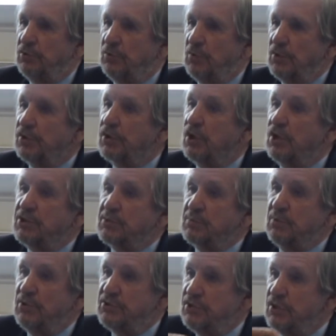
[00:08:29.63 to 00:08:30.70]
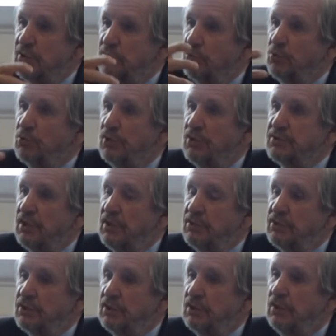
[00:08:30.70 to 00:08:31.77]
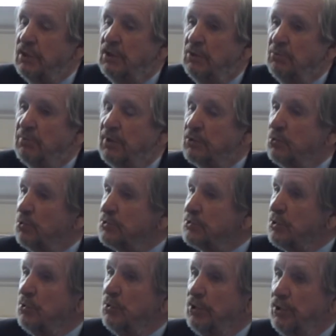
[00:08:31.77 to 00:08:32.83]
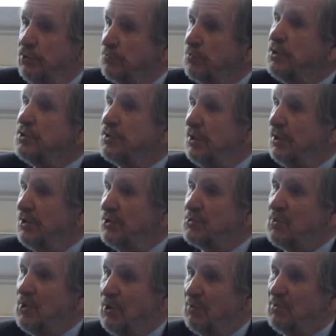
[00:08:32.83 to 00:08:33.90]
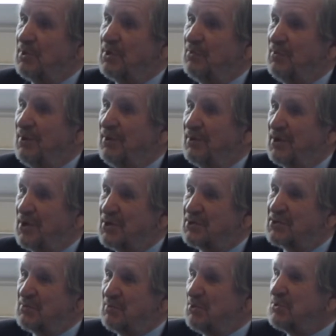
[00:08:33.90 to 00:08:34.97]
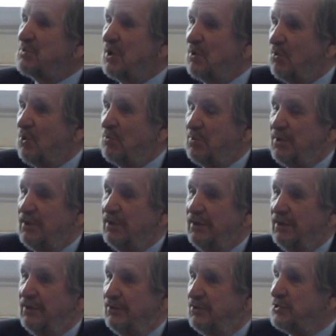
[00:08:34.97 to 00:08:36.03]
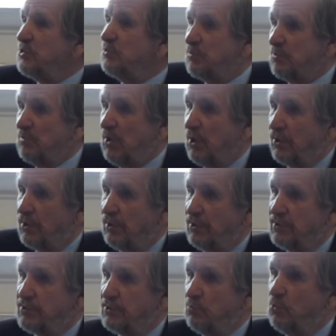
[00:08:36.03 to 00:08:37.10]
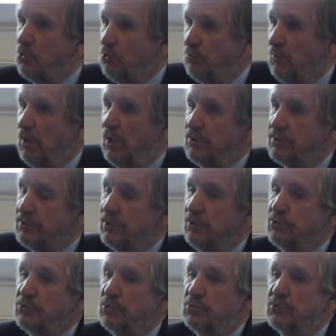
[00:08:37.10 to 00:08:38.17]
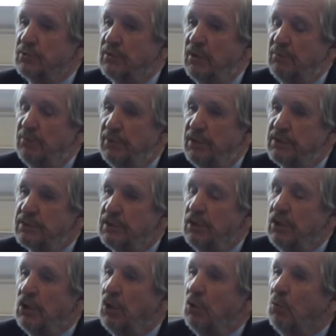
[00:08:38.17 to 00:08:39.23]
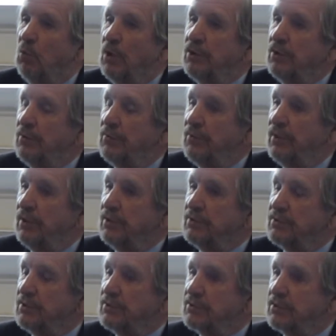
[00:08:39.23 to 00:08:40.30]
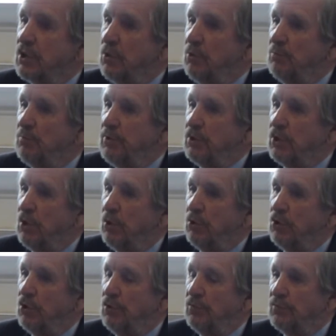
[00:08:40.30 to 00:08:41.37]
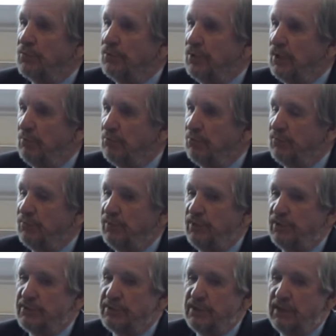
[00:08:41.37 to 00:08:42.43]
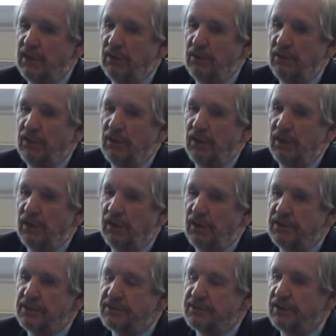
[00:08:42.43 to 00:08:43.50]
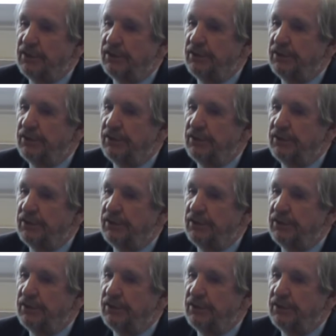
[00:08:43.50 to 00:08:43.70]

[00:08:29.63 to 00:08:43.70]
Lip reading: where the customer is another organization, there's also in retail as well, where the customers may well be the supermarkets, the Walmarts, and those sorts of companies. One of the things that's been going on for a number of years now is